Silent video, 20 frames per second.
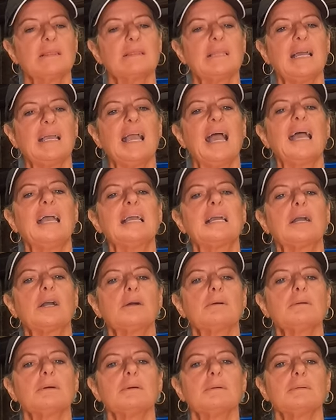they ate
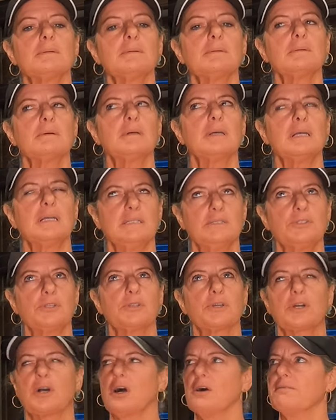into
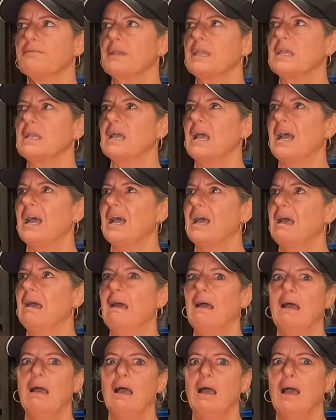the coffee.
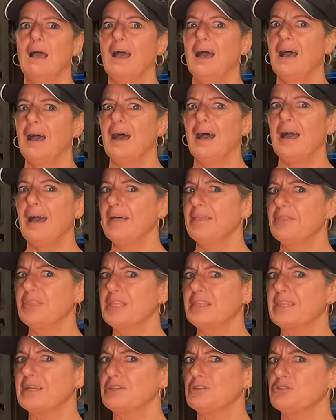I
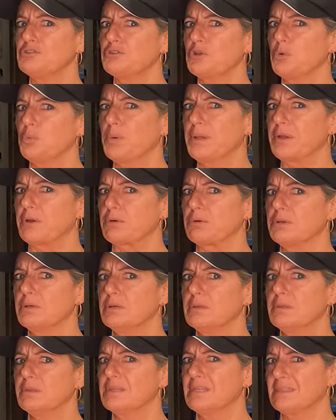think that is so weird
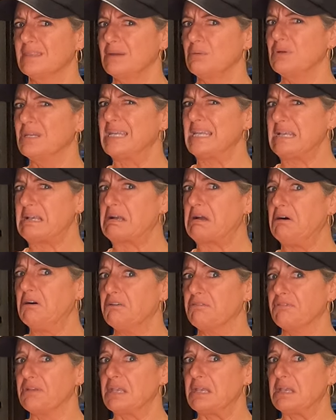that they would eat
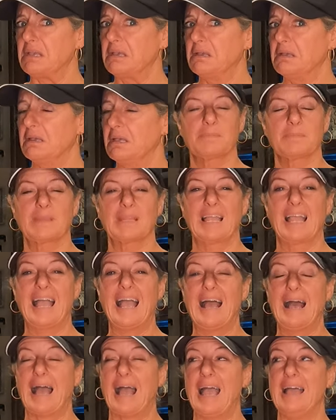coffee.
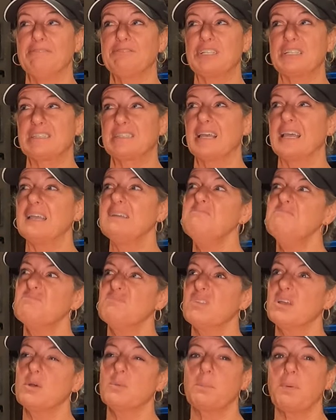I have to say,
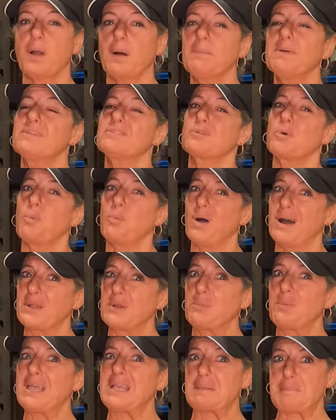it probably is a wide
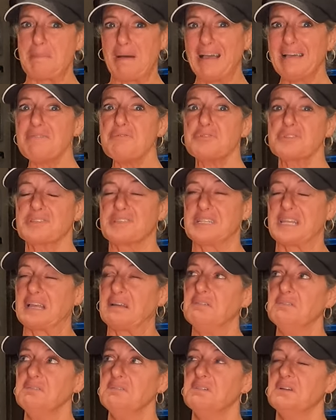awake mild
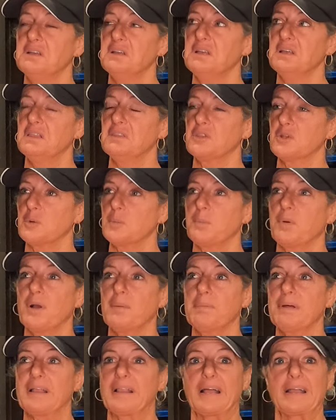snail. They're
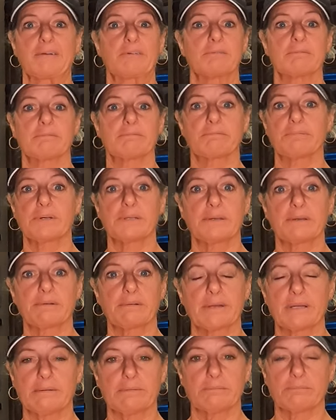probably like running
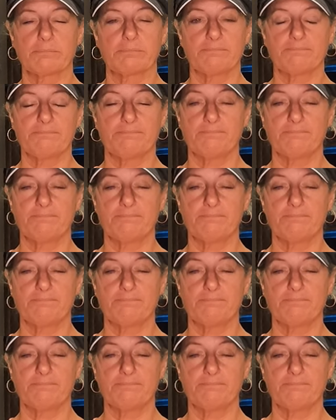around